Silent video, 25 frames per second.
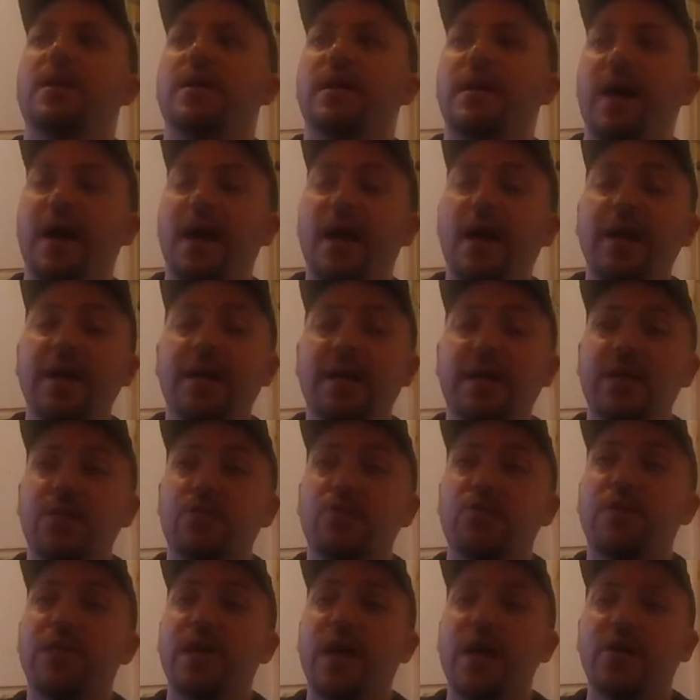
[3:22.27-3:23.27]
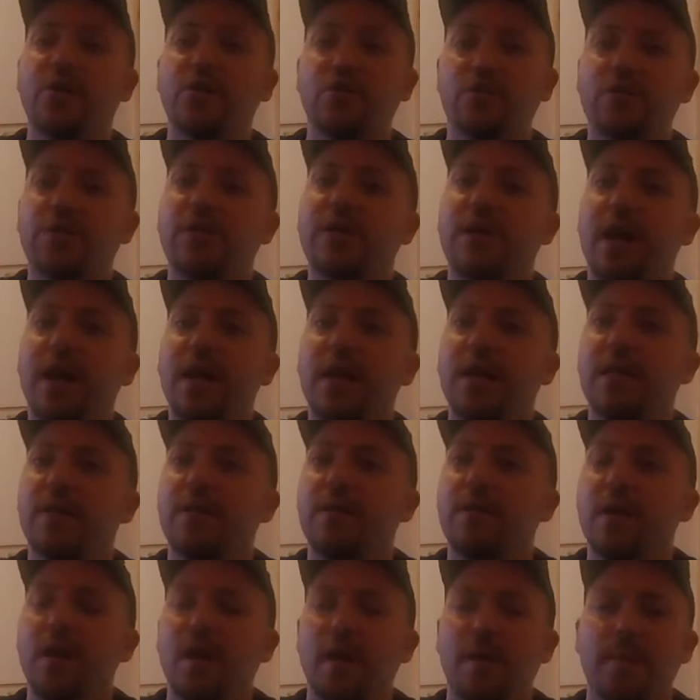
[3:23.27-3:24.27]
Kali, to the actual Kali,
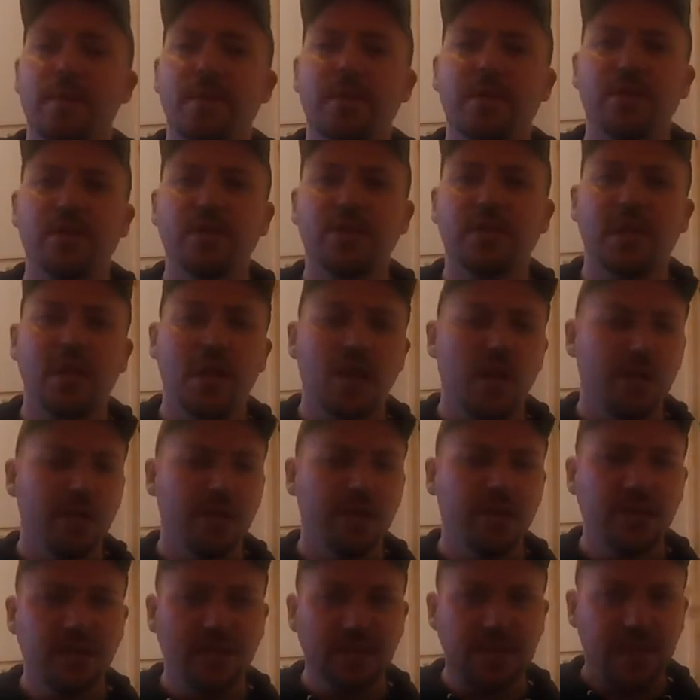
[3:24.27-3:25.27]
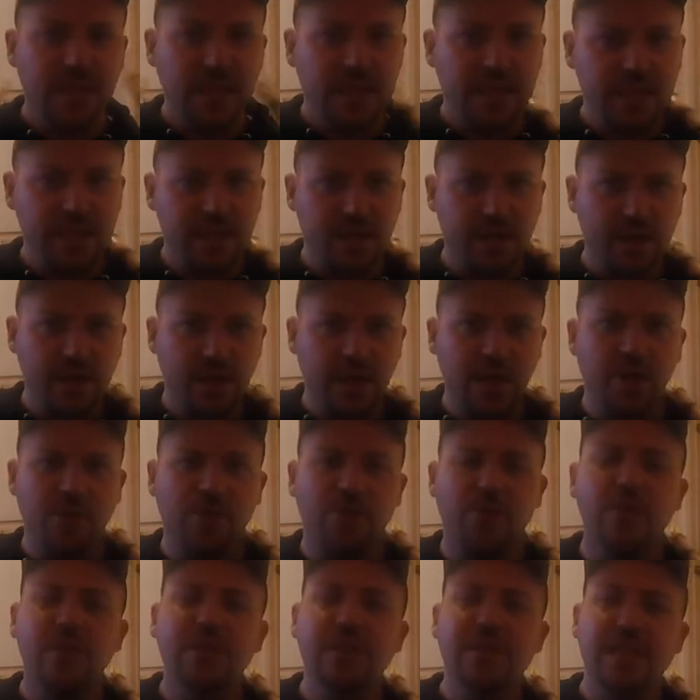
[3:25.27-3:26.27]
because the stick kind
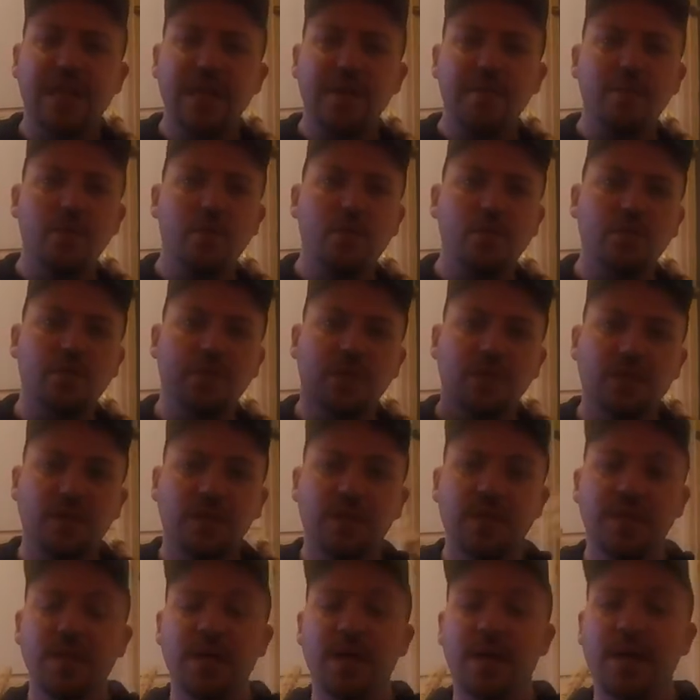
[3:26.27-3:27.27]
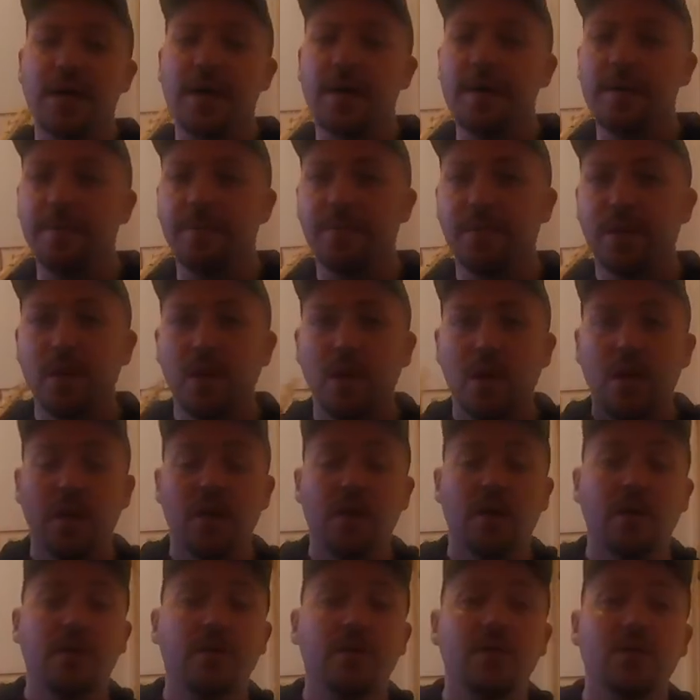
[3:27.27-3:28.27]
of resembles
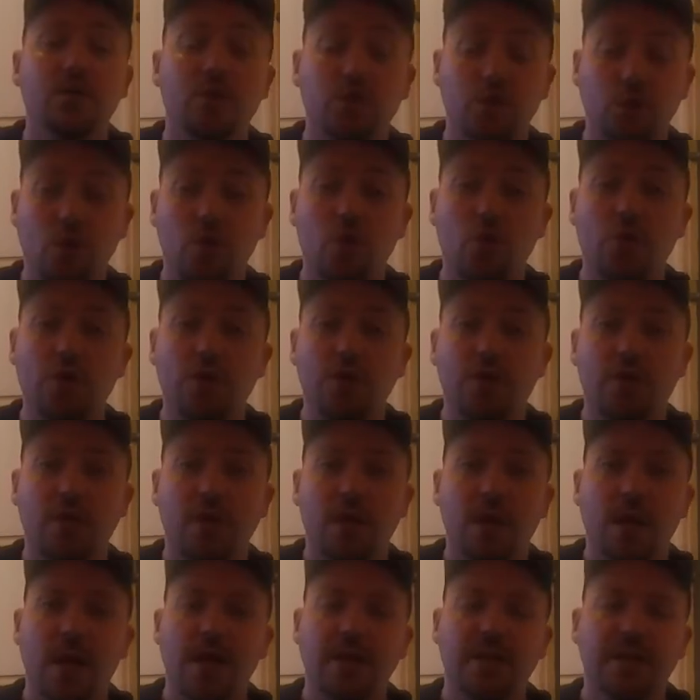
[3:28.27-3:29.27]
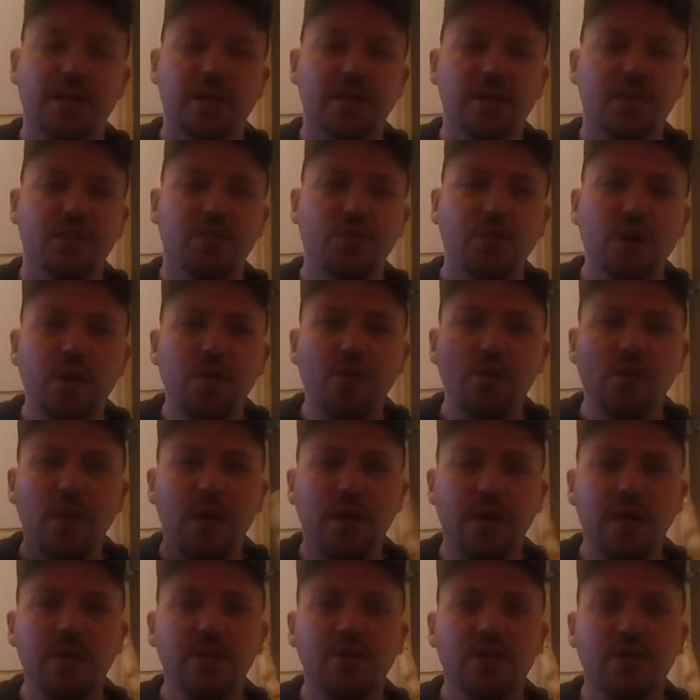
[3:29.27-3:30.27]
the sword, and this is
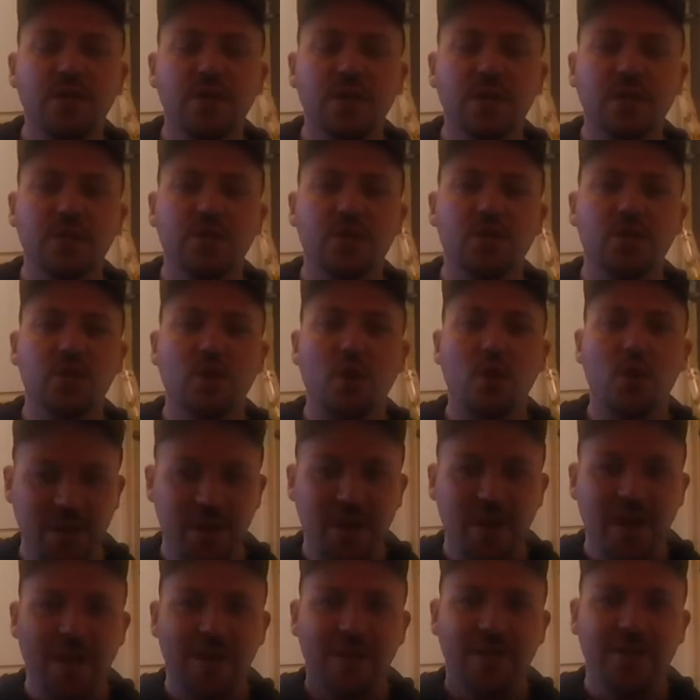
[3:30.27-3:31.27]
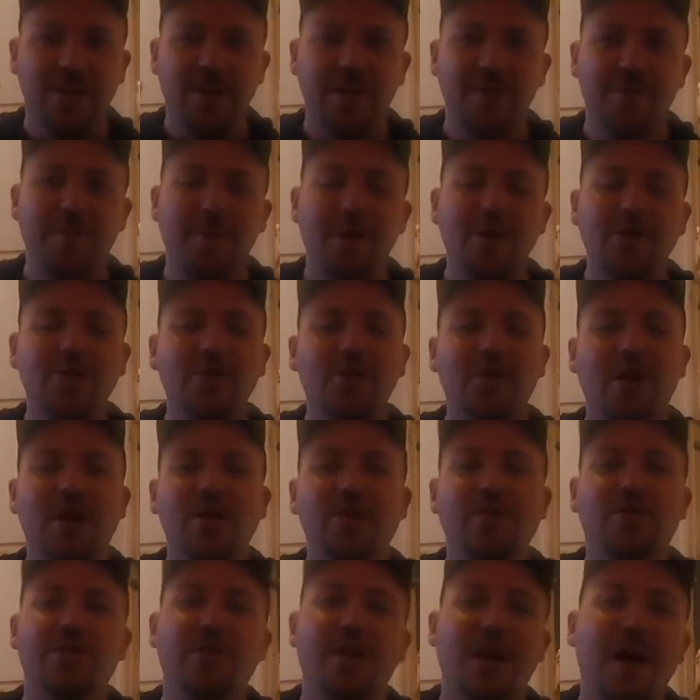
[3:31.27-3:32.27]
really interesting. So the martial art
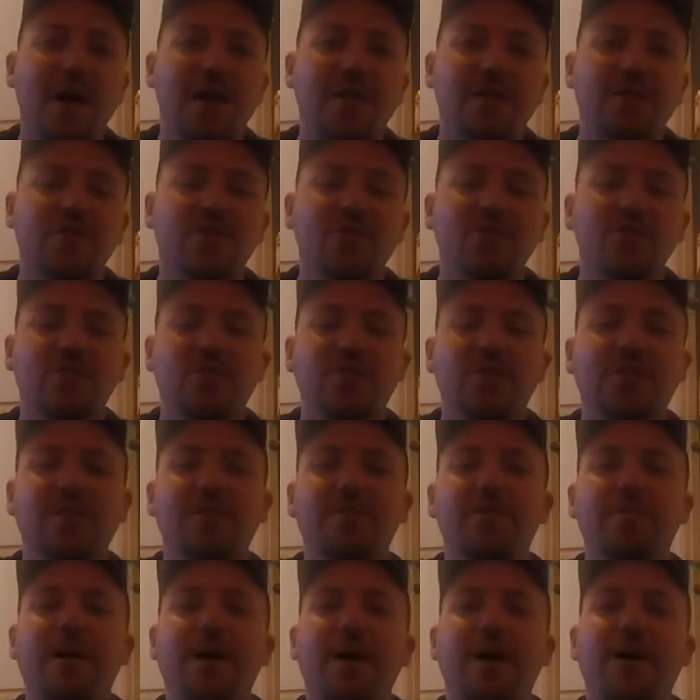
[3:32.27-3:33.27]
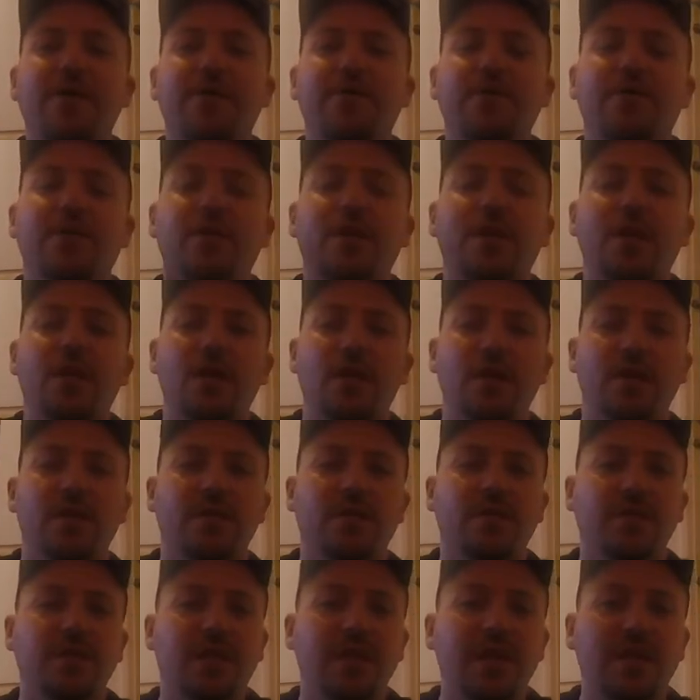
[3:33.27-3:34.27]
of Kali is not just about
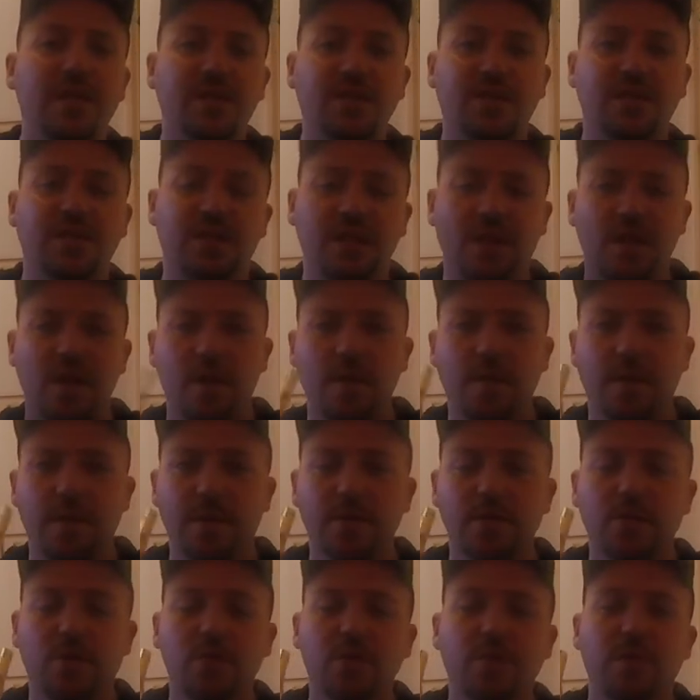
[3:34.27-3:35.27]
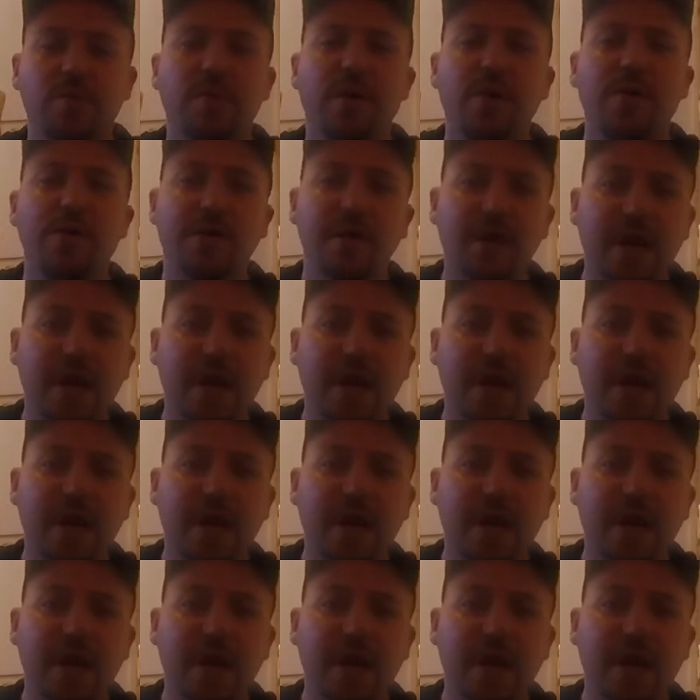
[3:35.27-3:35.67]
sticks, but it's also about